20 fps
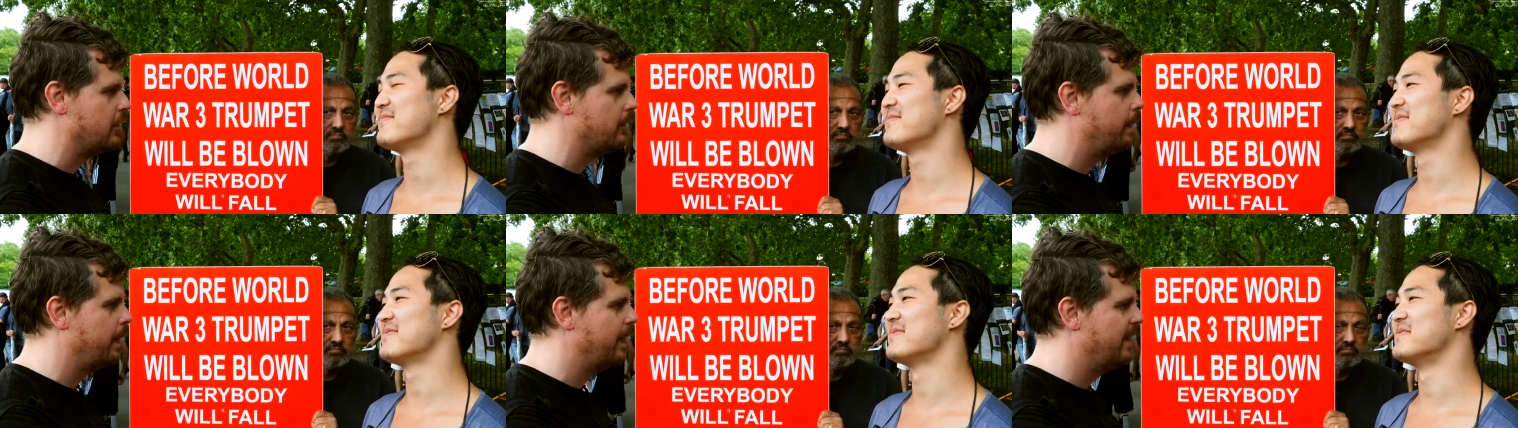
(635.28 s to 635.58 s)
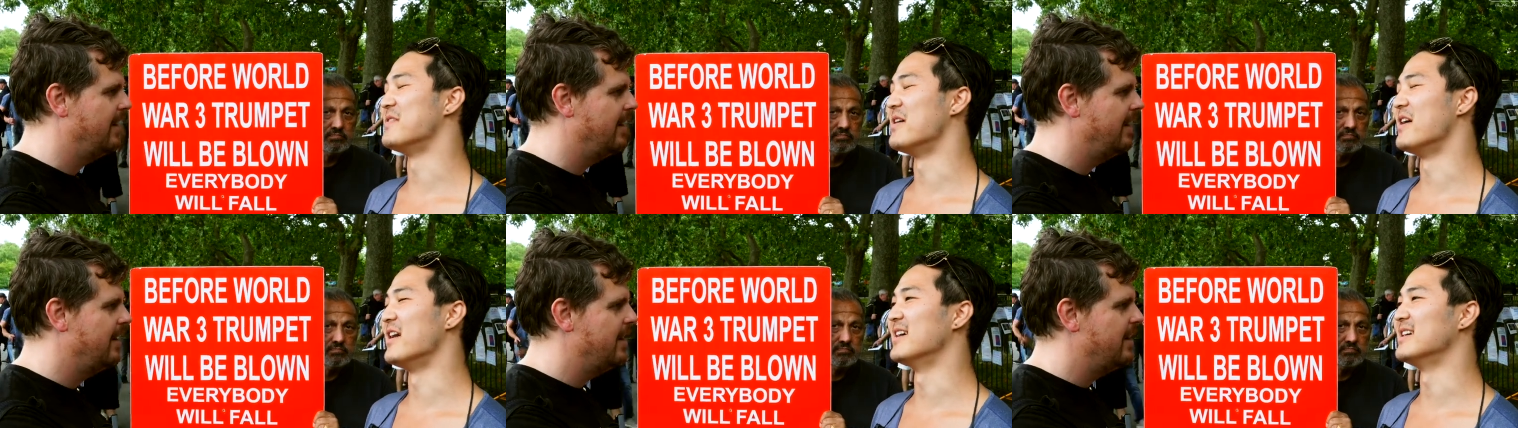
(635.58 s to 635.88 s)

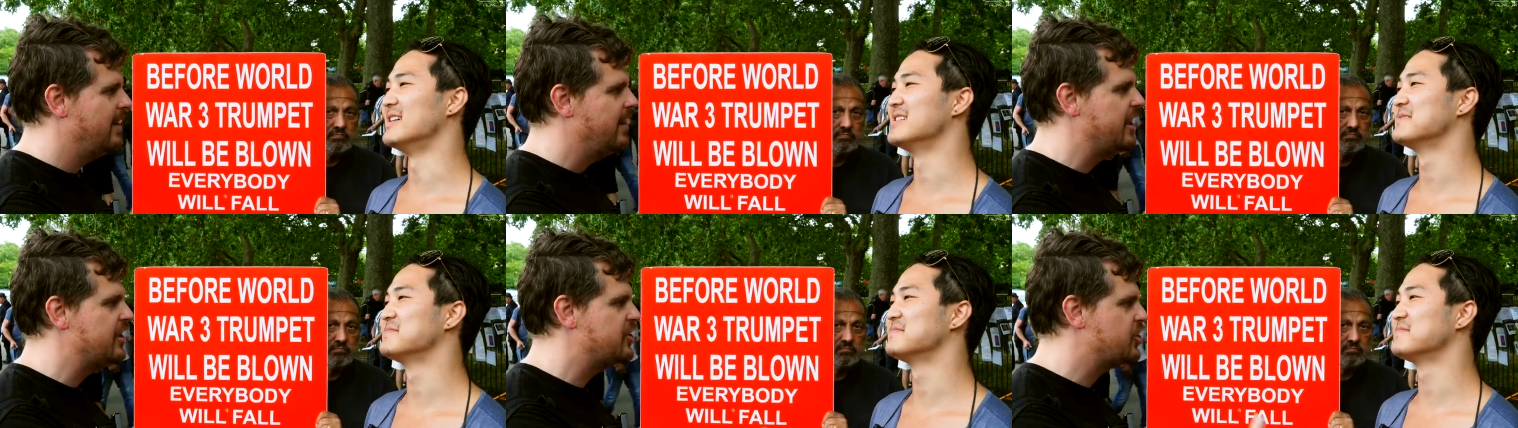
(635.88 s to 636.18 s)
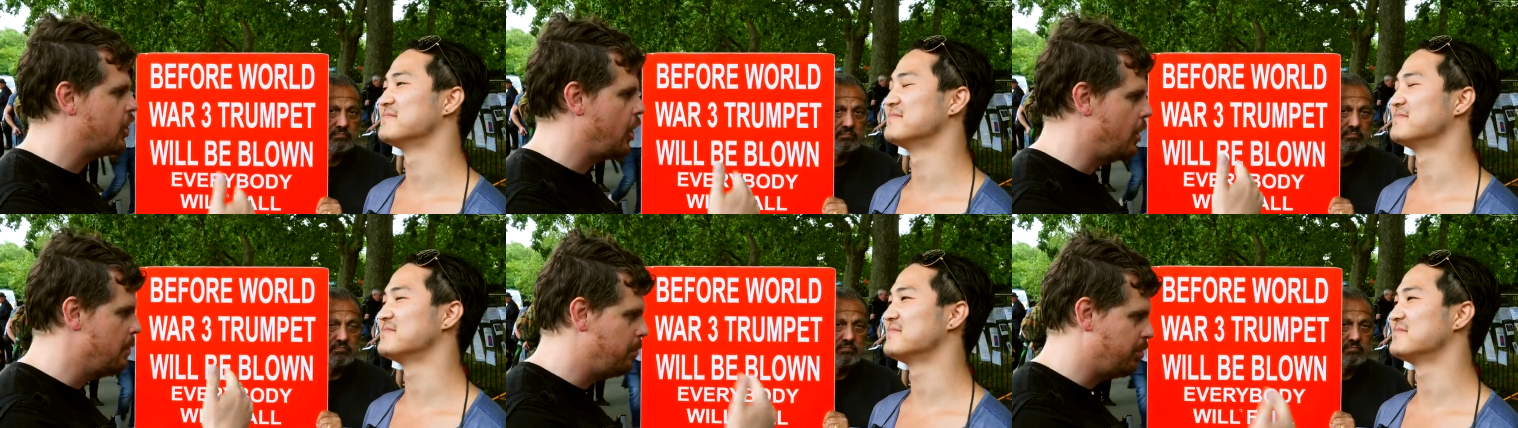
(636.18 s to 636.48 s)
Speaker 1: right.
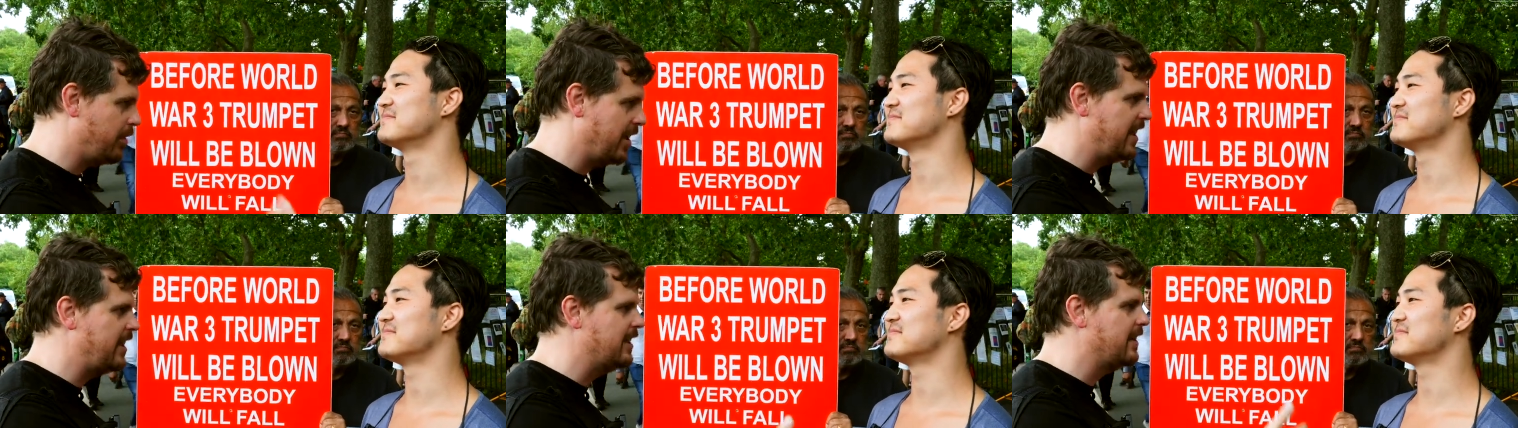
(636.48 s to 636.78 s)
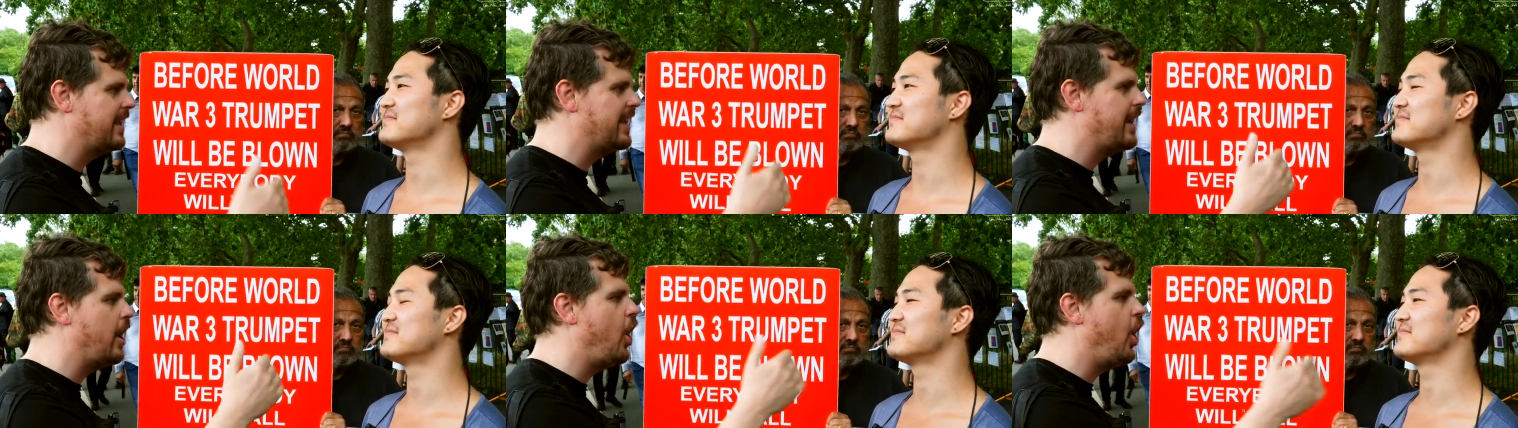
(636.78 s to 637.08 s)
is
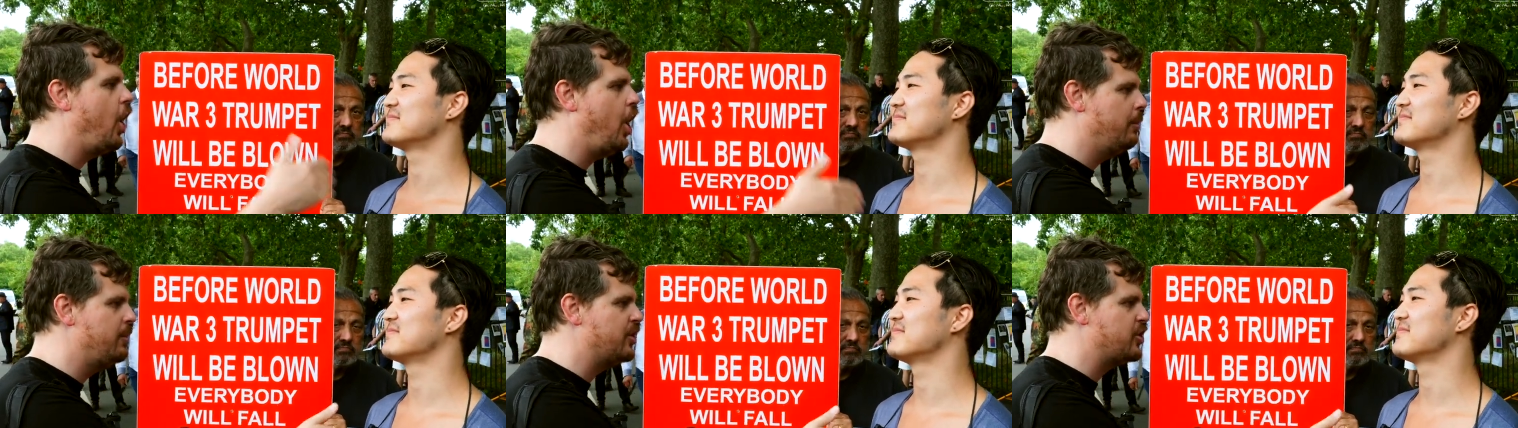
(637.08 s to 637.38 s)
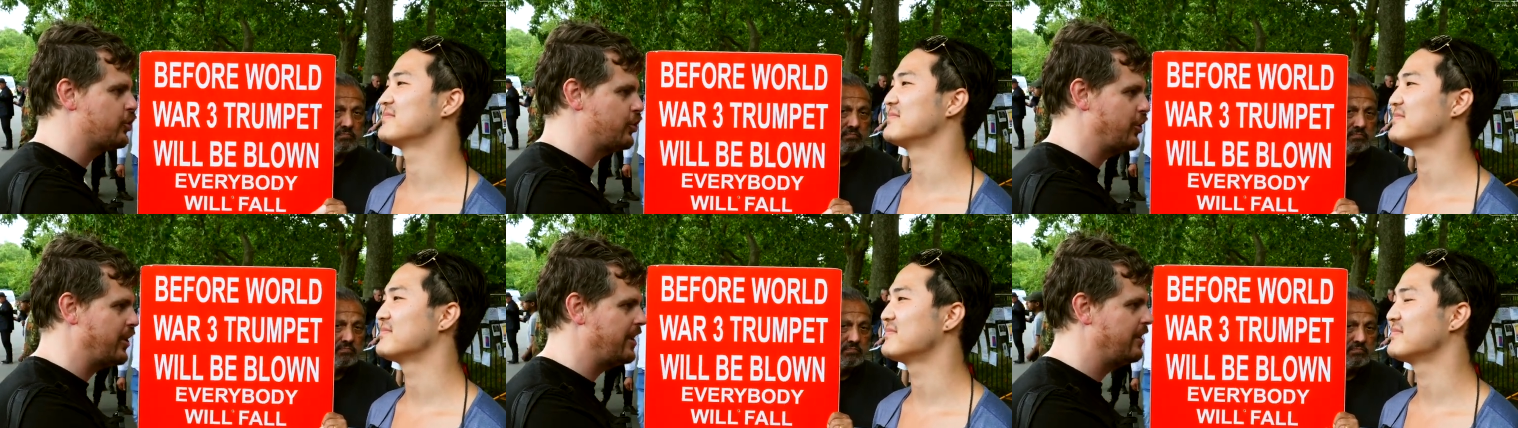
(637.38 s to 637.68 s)
completely
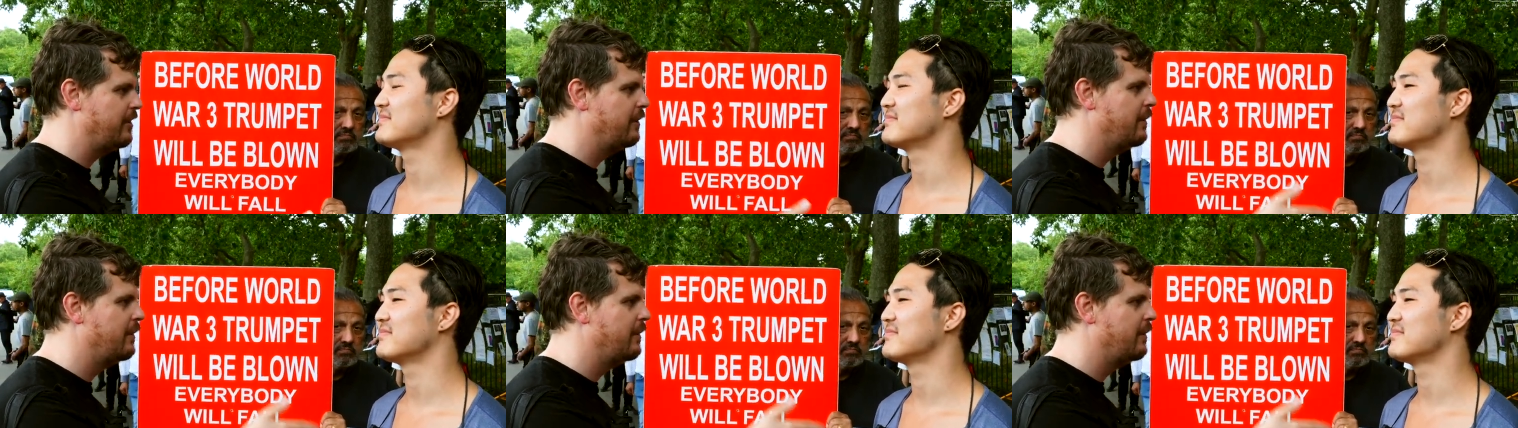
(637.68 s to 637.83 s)
arbitrary